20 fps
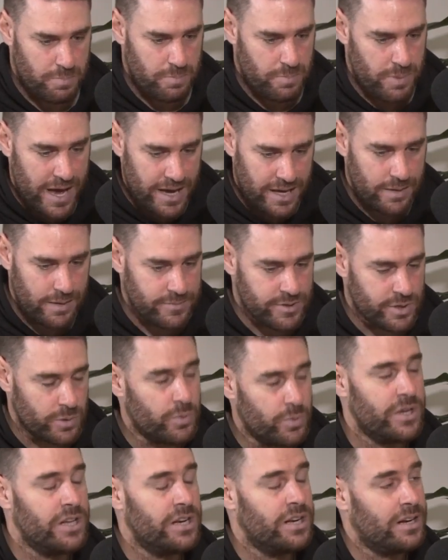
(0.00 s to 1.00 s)
back him to
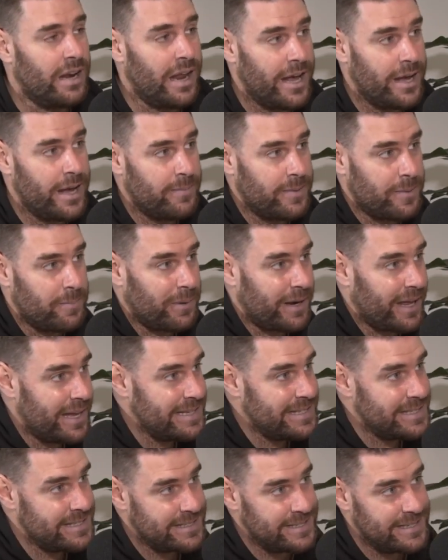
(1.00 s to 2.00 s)
win and lay him the
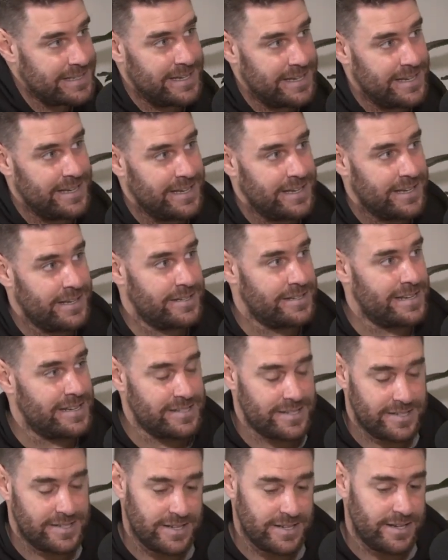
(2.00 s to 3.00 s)
place. Because
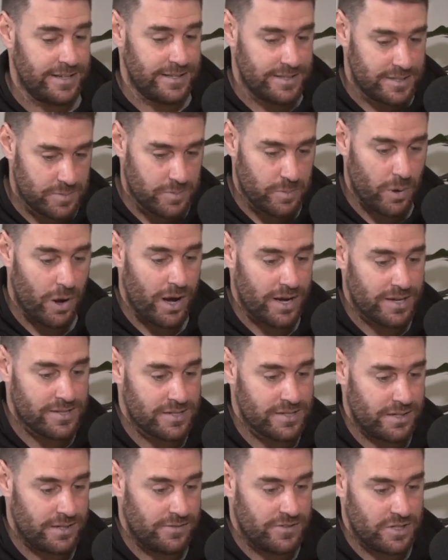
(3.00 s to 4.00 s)
as you said, he
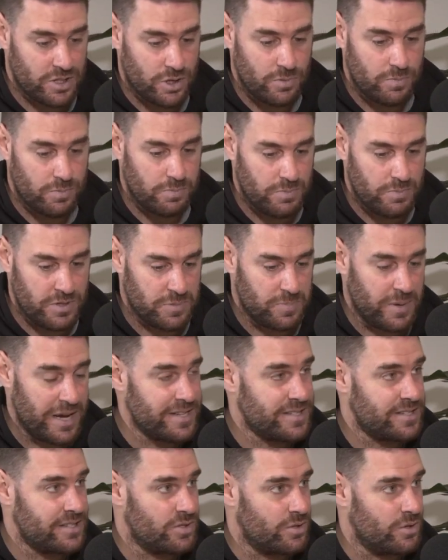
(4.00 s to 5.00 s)
spikes, and if his
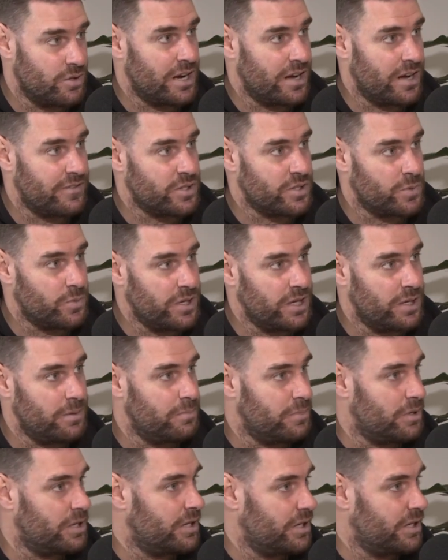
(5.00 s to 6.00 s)
best is good enough to
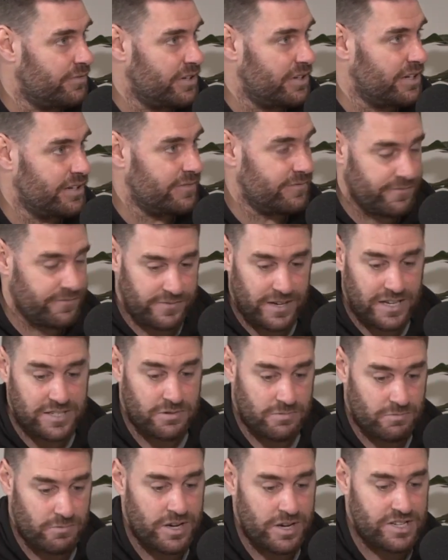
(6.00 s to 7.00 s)
win, but if he
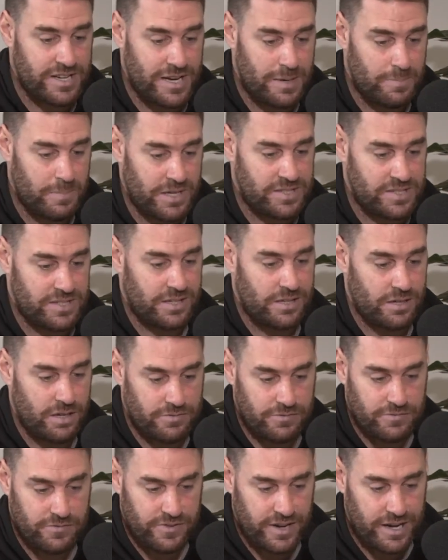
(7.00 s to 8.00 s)
doesn't reach that best, he can
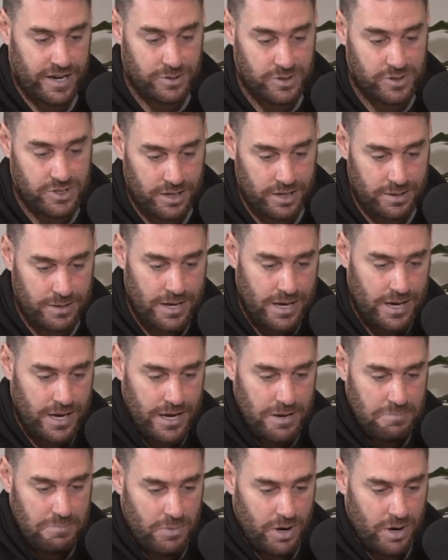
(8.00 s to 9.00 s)
often fail. So
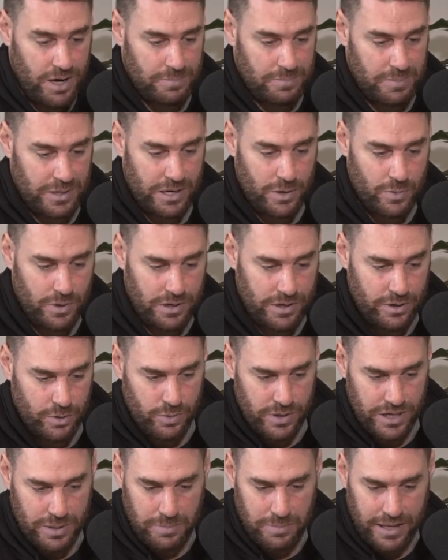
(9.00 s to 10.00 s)
might be a little
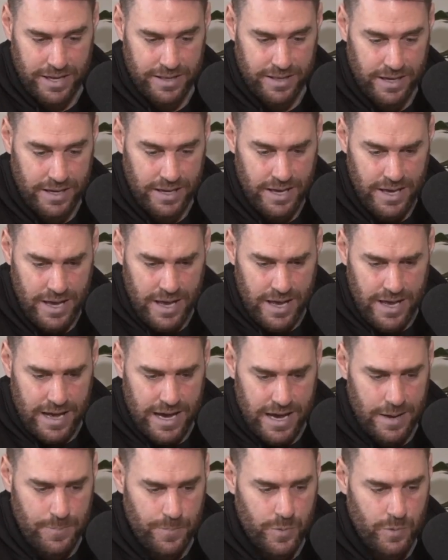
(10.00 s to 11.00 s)
weird play
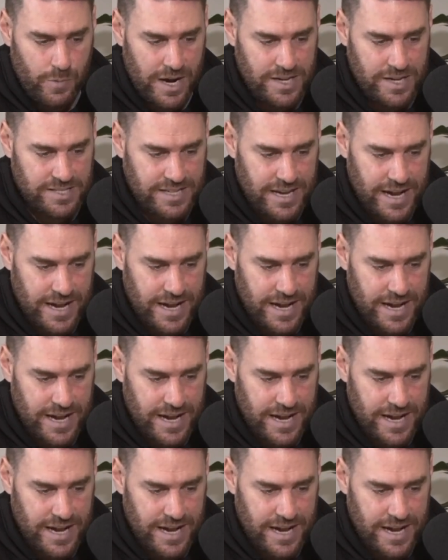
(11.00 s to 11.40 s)
there. Race